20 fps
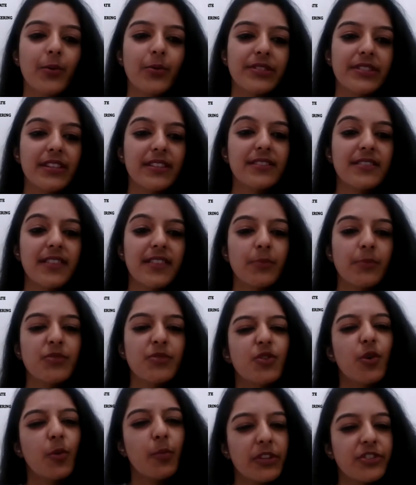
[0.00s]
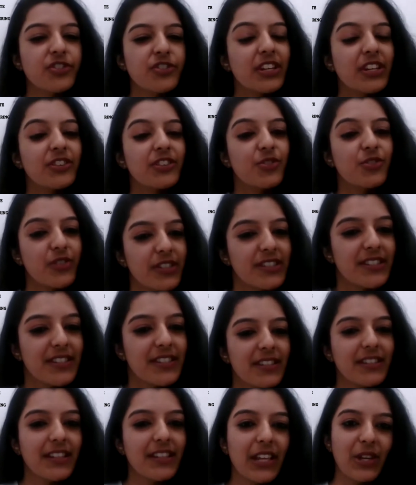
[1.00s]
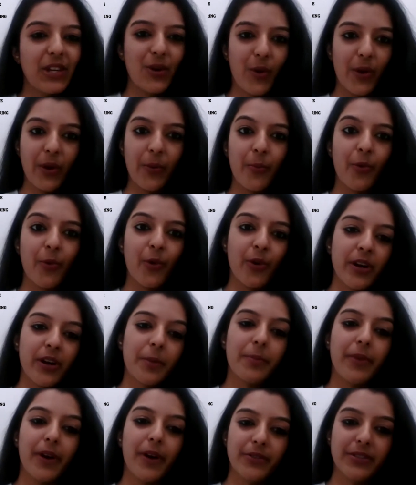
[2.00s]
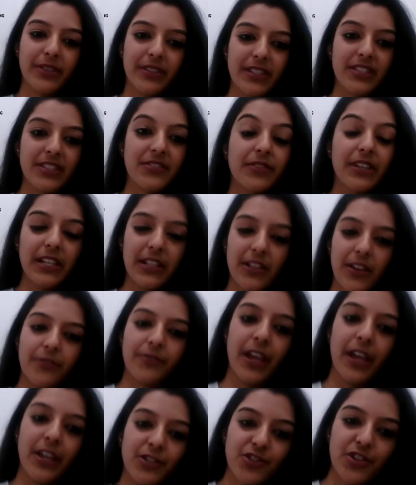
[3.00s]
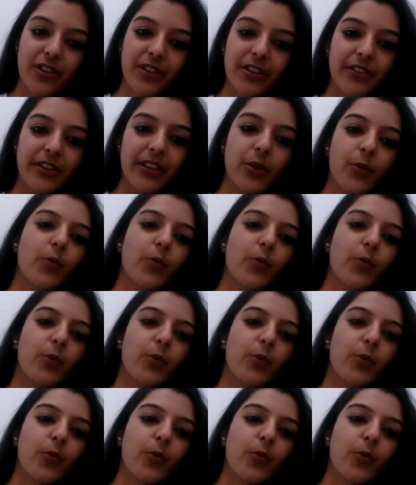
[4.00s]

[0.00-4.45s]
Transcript: since I'm so much interested in knowing more about this field of engineering,